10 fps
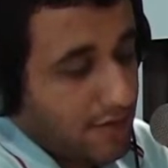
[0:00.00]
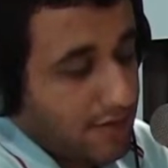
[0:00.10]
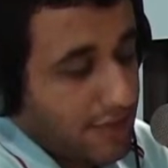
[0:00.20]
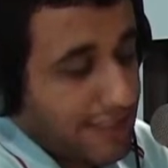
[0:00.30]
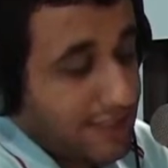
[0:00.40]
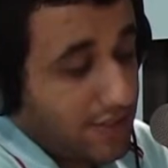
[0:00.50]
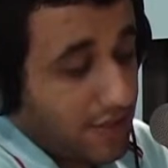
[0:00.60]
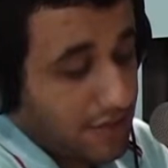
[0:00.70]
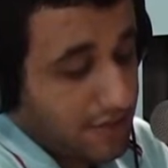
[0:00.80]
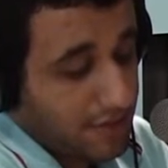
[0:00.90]
slash
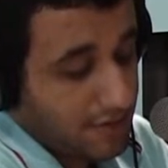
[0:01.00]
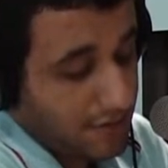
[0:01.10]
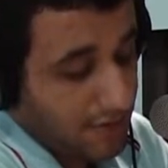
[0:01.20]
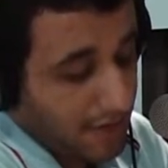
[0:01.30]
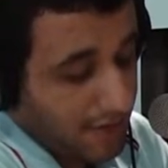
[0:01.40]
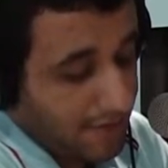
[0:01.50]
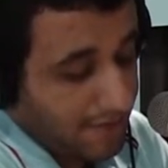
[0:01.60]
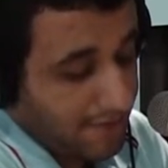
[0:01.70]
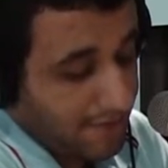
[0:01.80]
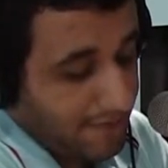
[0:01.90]
doctor
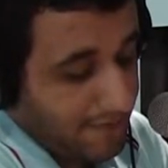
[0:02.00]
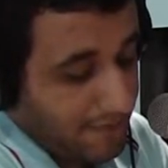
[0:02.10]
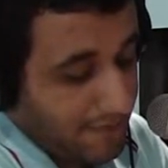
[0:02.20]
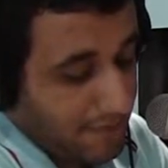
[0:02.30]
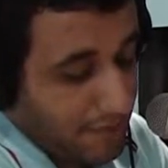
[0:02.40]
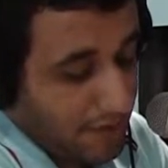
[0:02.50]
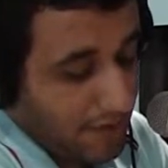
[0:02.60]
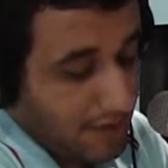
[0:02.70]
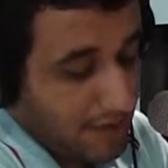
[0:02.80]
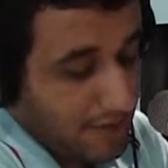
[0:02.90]
put
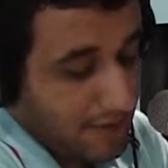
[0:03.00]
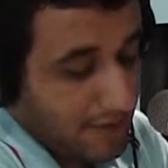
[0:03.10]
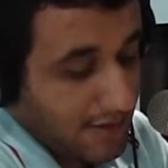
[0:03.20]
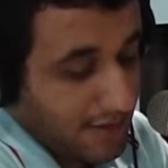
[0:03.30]
this,